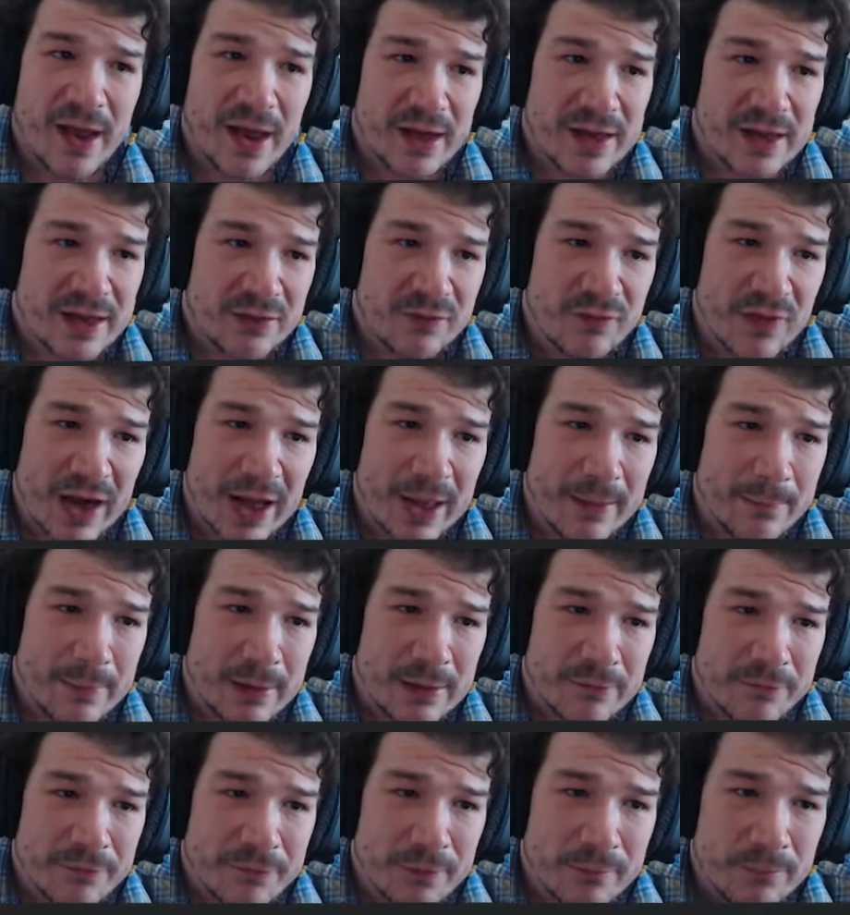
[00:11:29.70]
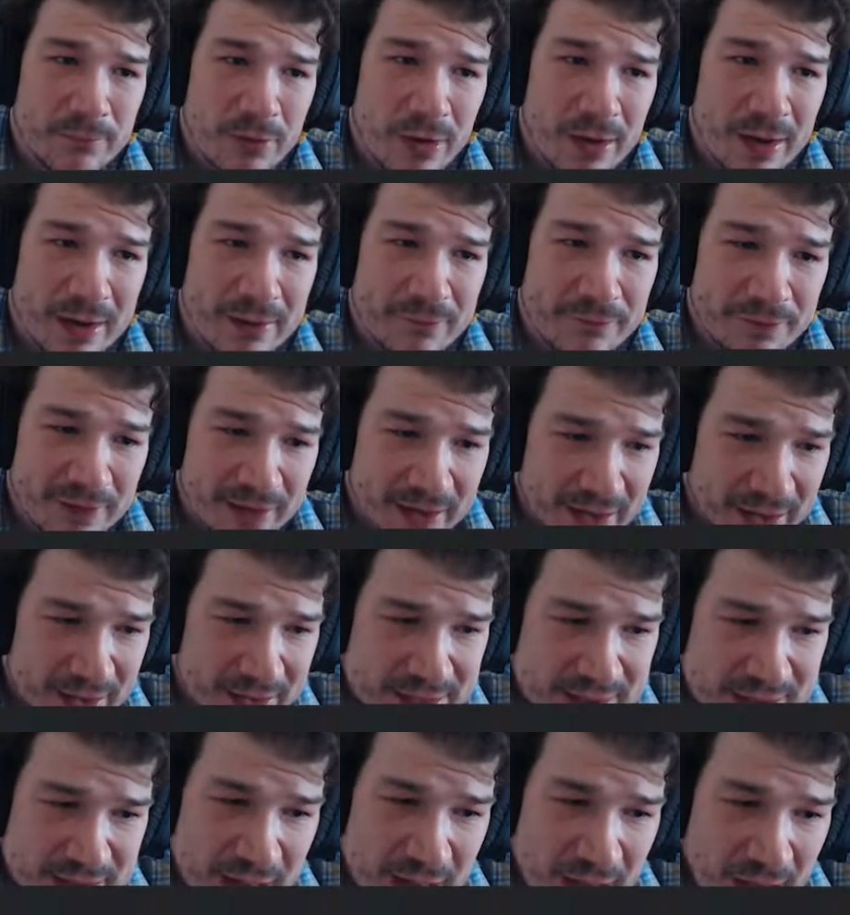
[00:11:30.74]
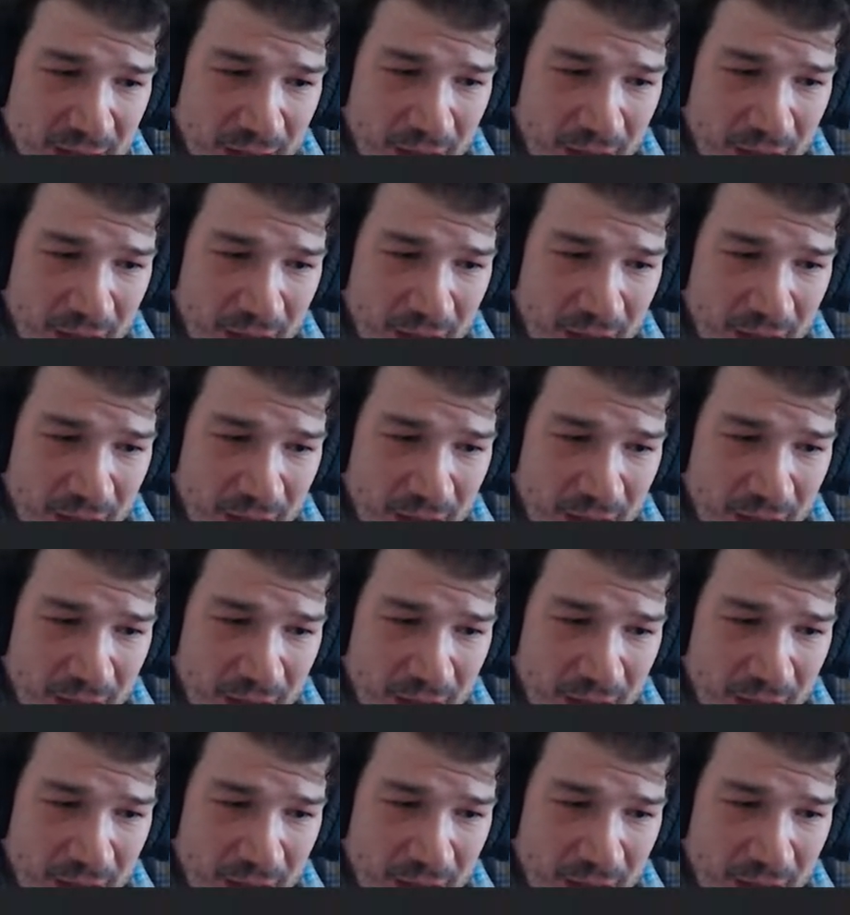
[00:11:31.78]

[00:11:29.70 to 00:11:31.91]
development from Ryan Viggers.